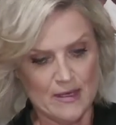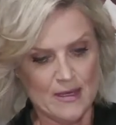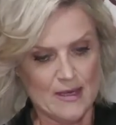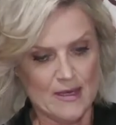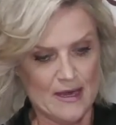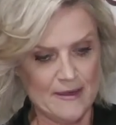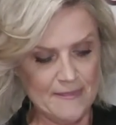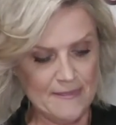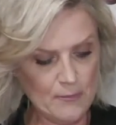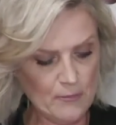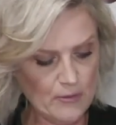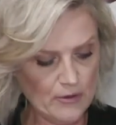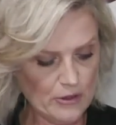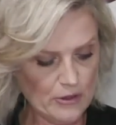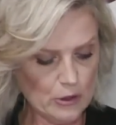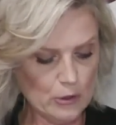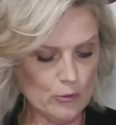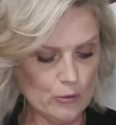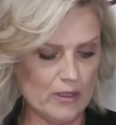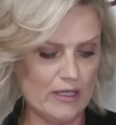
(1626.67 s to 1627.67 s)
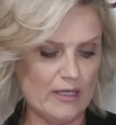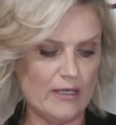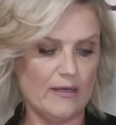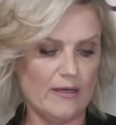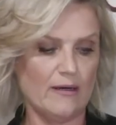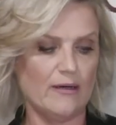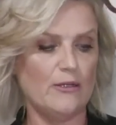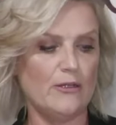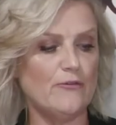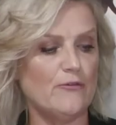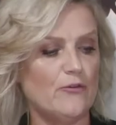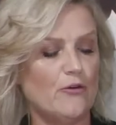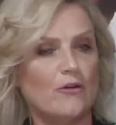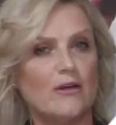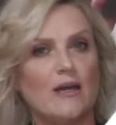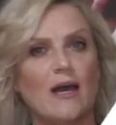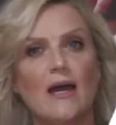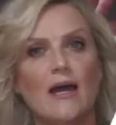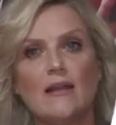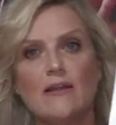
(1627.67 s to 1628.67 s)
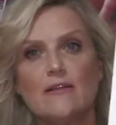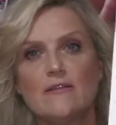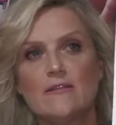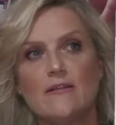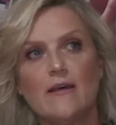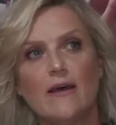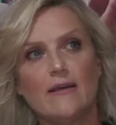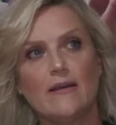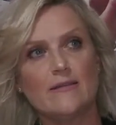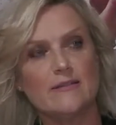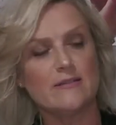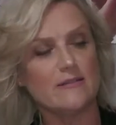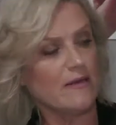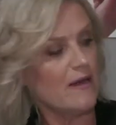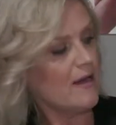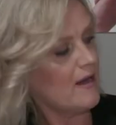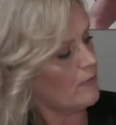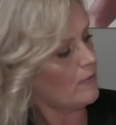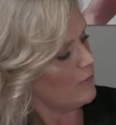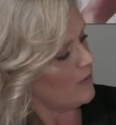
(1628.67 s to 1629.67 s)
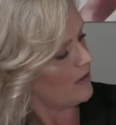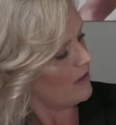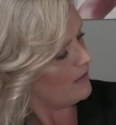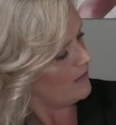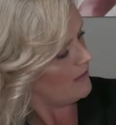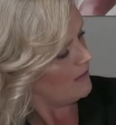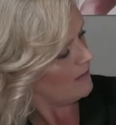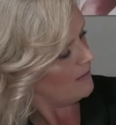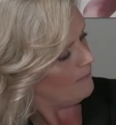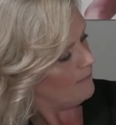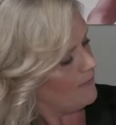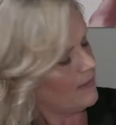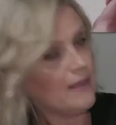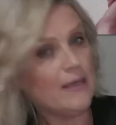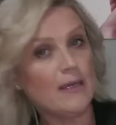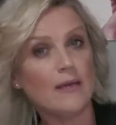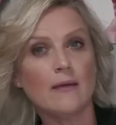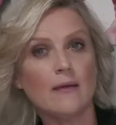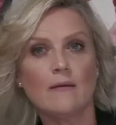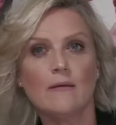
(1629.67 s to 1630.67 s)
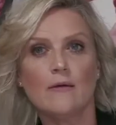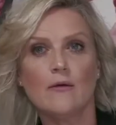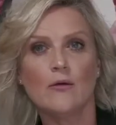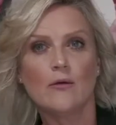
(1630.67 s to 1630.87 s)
And then when you look here, you've got colours that start with being